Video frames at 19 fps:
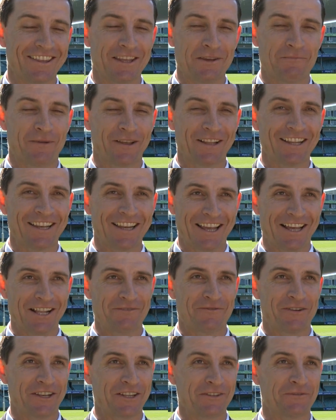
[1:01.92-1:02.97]
the ability
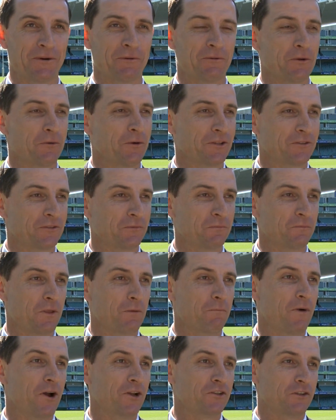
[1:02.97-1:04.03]
element is probably what's the
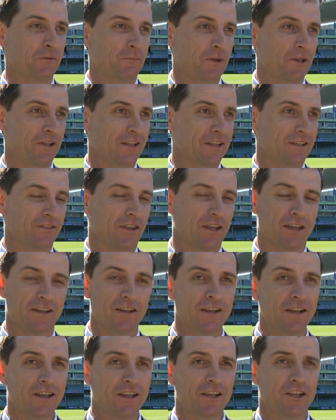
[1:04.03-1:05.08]
most appeal, is that
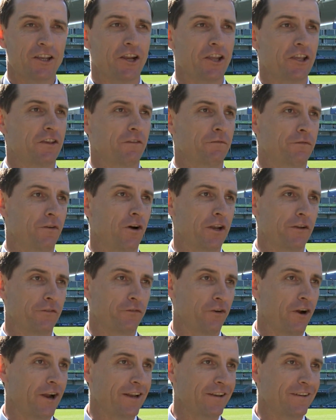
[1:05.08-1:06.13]
you can find a
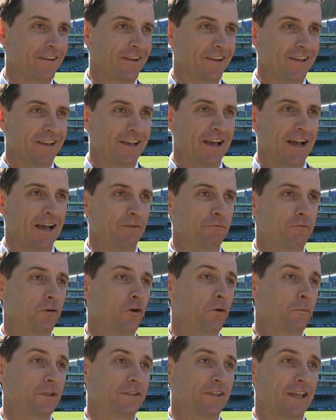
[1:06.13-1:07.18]
friend,
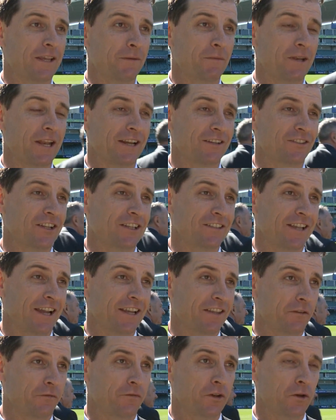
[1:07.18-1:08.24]
form a team and actually
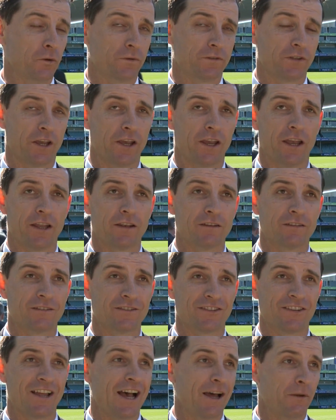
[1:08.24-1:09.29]
take the field. So, and
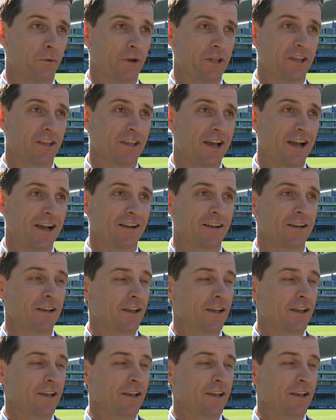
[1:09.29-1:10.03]
start when you're young,